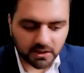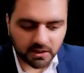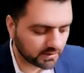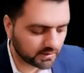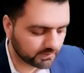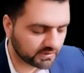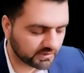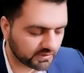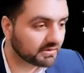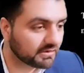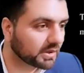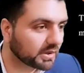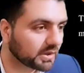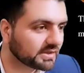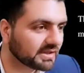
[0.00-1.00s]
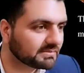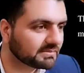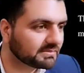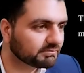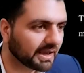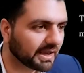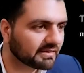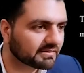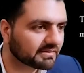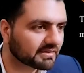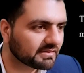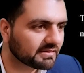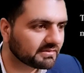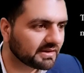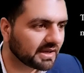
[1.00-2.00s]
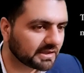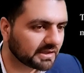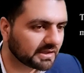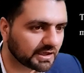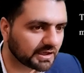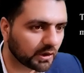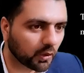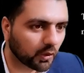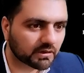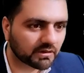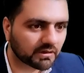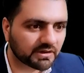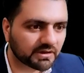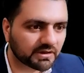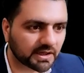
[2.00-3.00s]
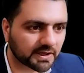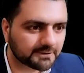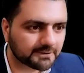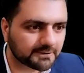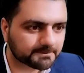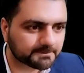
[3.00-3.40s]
This is what the base currency and the code currency is.